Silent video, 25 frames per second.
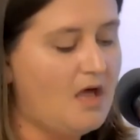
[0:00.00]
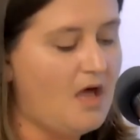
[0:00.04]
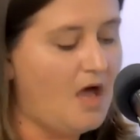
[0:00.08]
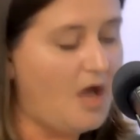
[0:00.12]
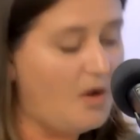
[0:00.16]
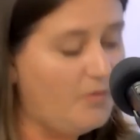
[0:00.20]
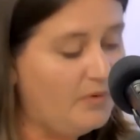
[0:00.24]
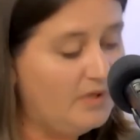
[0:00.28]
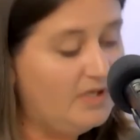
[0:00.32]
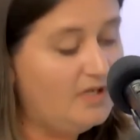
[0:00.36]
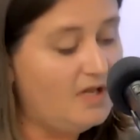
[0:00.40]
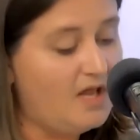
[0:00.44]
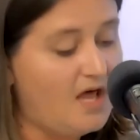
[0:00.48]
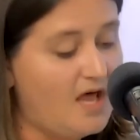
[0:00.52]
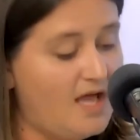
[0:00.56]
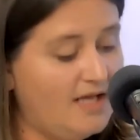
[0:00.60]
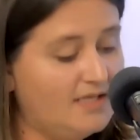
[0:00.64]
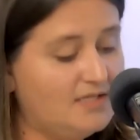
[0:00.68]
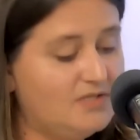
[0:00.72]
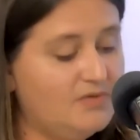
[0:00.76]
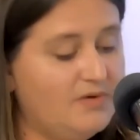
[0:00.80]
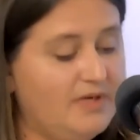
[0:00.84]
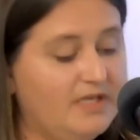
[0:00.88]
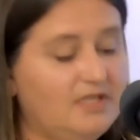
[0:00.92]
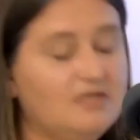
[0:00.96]
I would
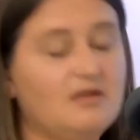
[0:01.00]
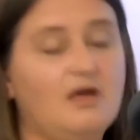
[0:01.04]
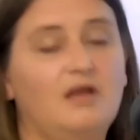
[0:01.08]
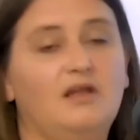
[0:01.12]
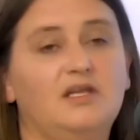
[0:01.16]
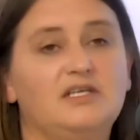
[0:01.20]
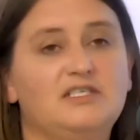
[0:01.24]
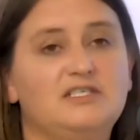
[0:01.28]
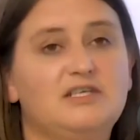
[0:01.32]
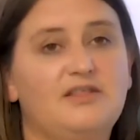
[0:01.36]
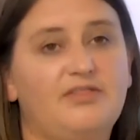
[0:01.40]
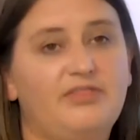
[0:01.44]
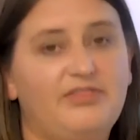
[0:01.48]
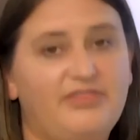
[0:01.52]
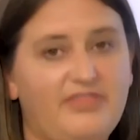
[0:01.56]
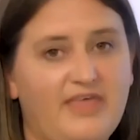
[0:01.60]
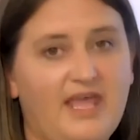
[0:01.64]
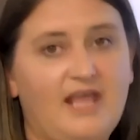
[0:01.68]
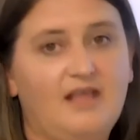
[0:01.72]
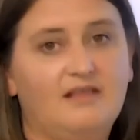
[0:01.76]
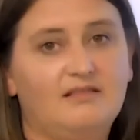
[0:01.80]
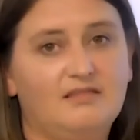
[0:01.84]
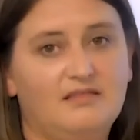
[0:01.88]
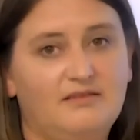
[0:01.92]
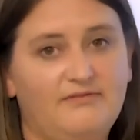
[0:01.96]
like to acknowledge and
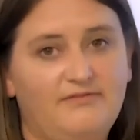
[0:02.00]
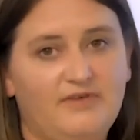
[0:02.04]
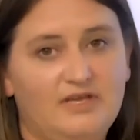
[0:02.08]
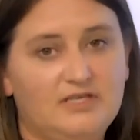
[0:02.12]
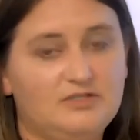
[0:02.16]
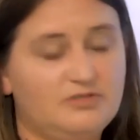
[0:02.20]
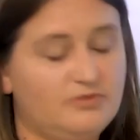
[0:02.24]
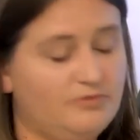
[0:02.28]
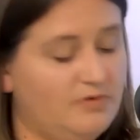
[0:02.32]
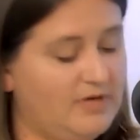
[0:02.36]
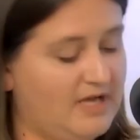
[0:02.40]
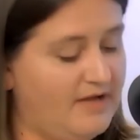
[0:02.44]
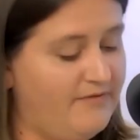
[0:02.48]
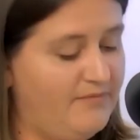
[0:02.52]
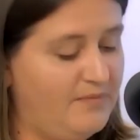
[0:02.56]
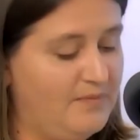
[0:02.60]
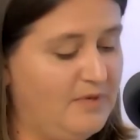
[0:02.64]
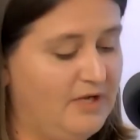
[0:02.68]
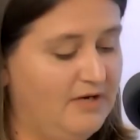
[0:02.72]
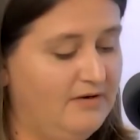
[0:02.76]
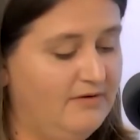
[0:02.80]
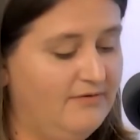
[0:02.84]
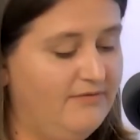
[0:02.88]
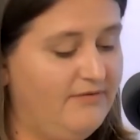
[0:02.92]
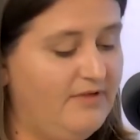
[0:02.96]
thank the federal
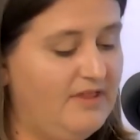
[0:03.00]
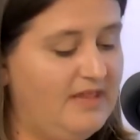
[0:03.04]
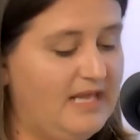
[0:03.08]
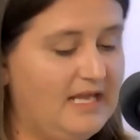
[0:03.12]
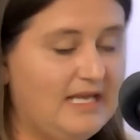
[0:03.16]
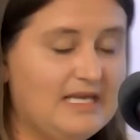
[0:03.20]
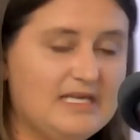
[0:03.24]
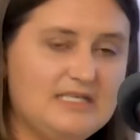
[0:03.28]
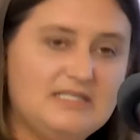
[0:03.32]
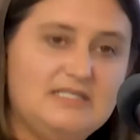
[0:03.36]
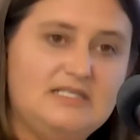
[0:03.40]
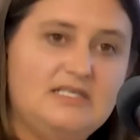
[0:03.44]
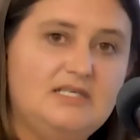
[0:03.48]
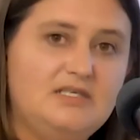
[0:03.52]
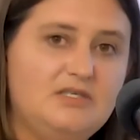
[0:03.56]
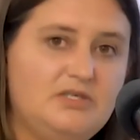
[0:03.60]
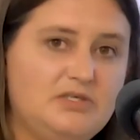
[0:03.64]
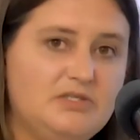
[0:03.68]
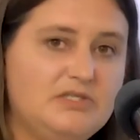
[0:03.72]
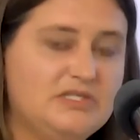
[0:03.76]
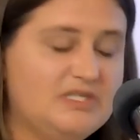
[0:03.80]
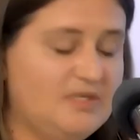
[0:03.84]
government for their continued